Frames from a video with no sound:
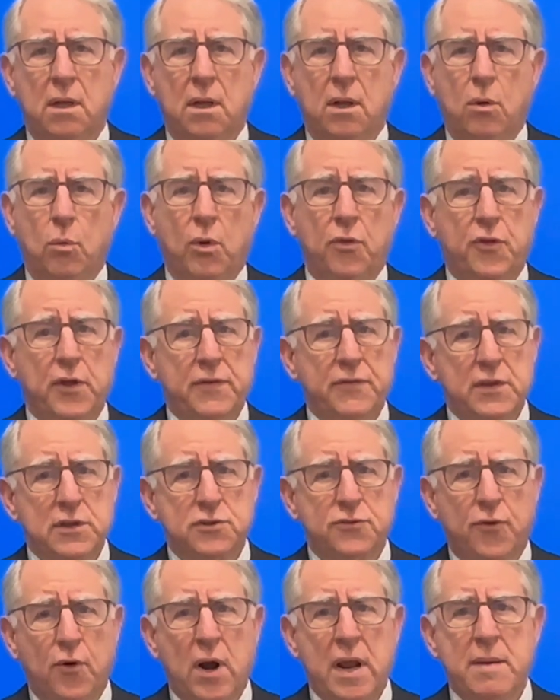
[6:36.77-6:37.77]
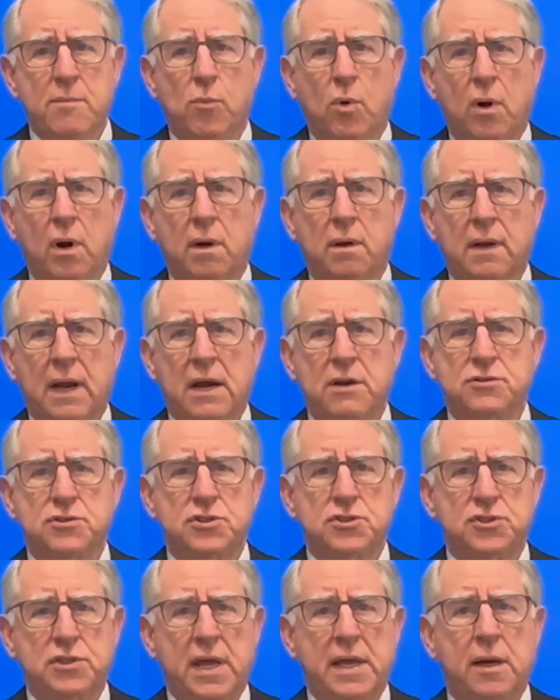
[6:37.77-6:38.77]
Within this framework, our
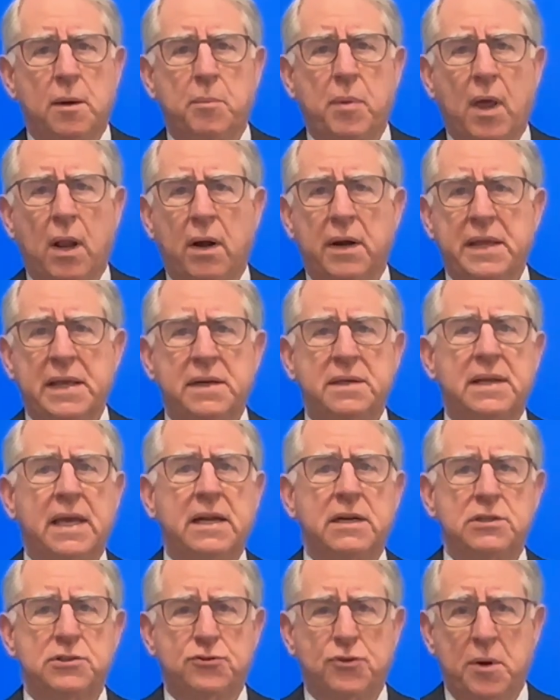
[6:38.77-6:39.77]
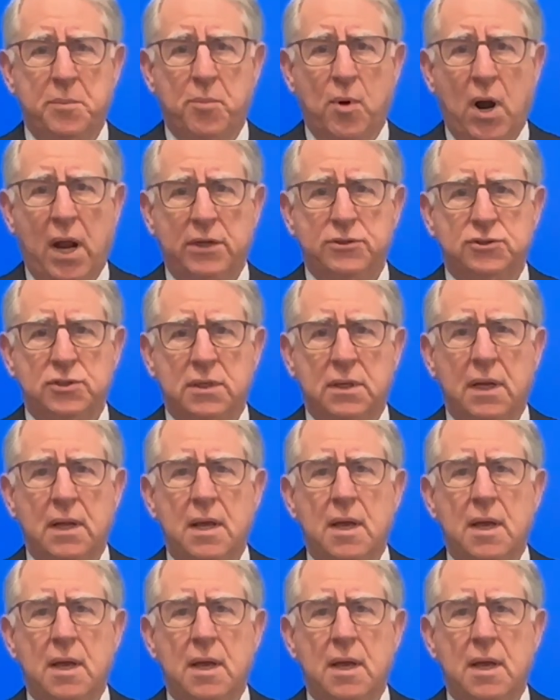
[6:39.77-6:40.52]
Sustainability in Dentistry project